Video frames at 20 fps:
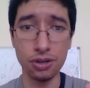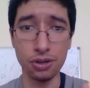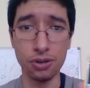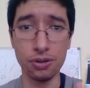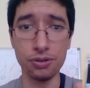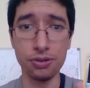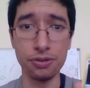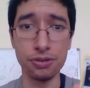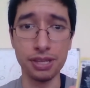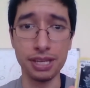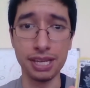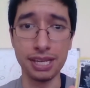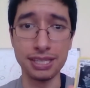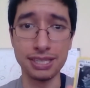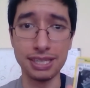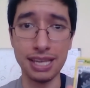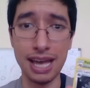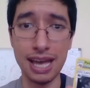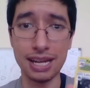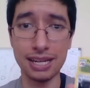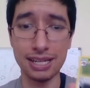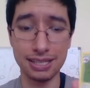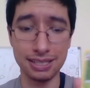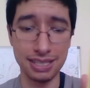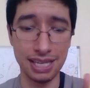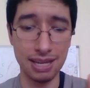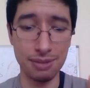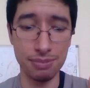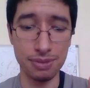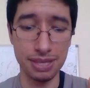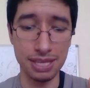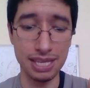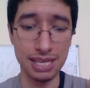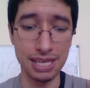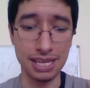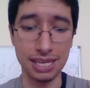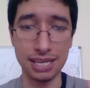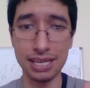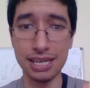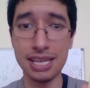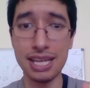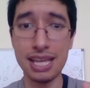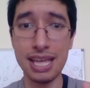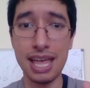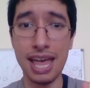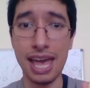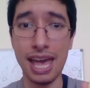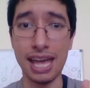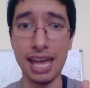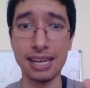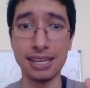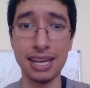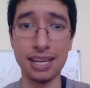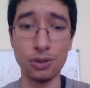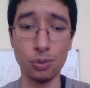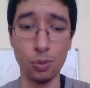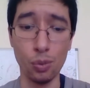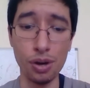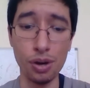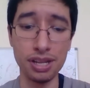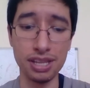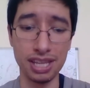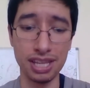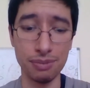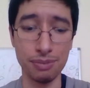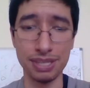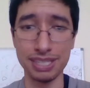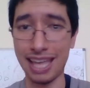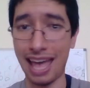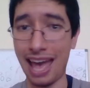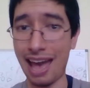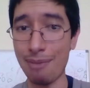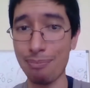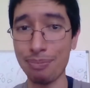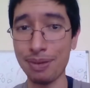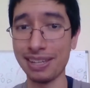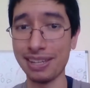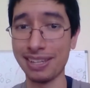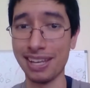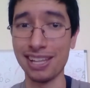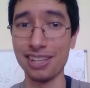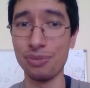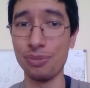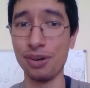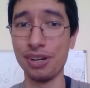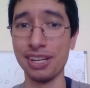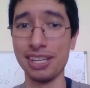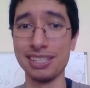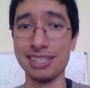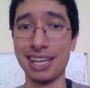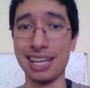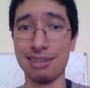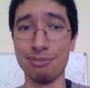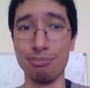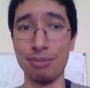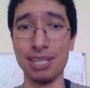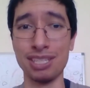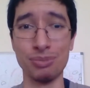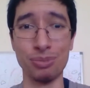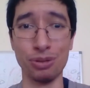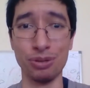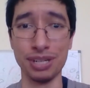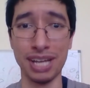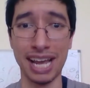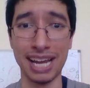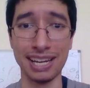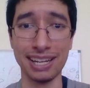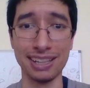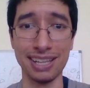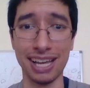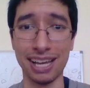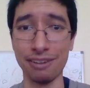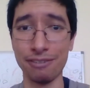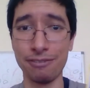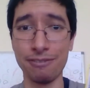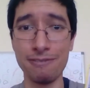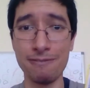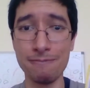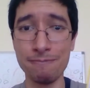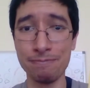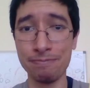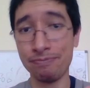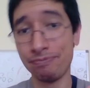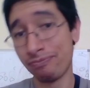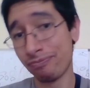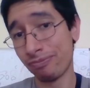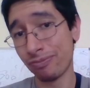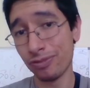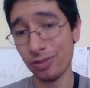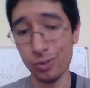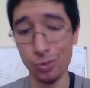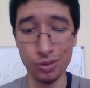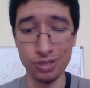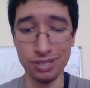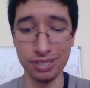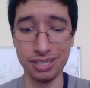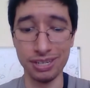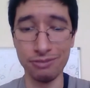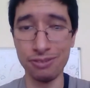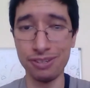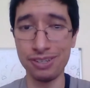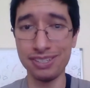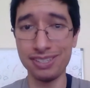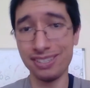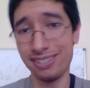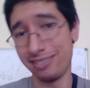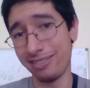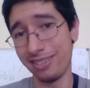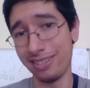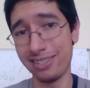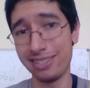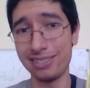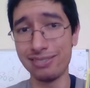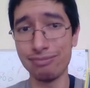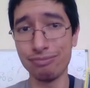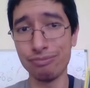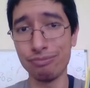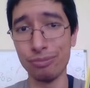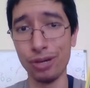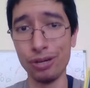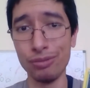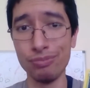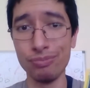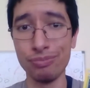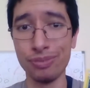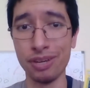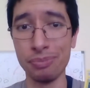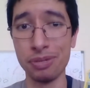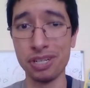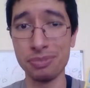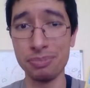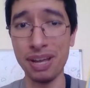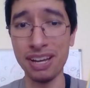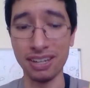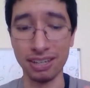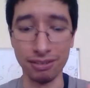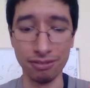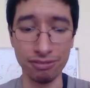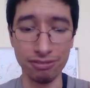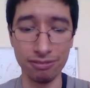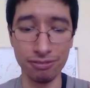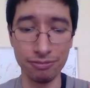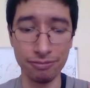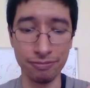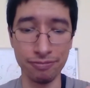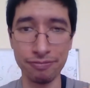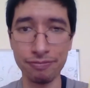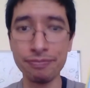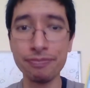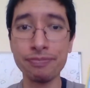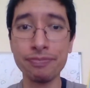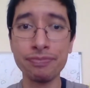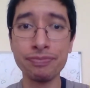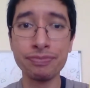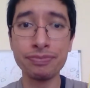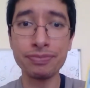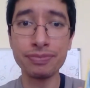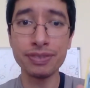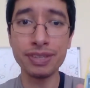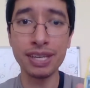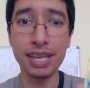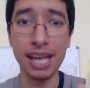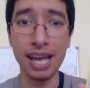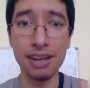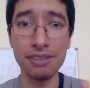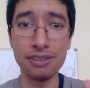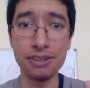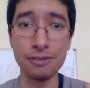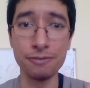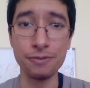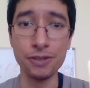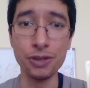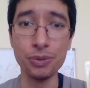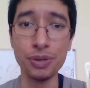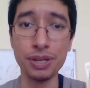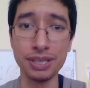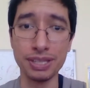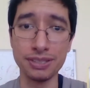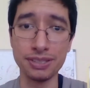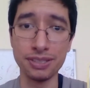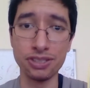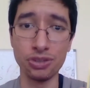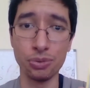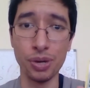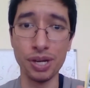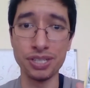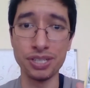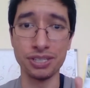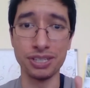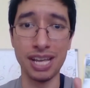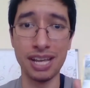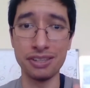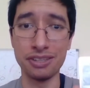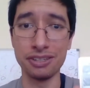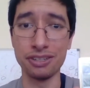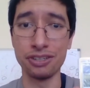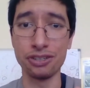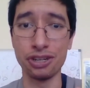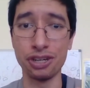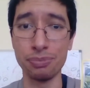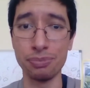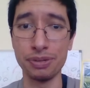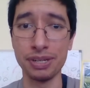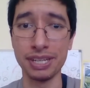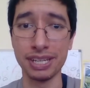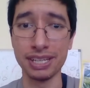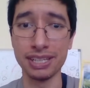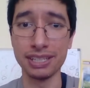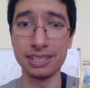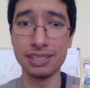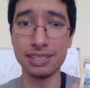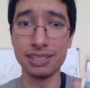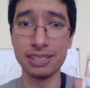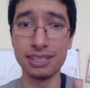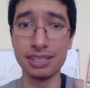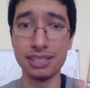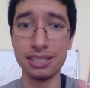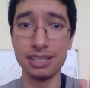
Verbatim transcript: going through the exact same thing, and yet one of them is happy and the other one is like miserable and hating life What's the difference? It's well, their perspective, how they're viewing the situation, how they're interpreting it.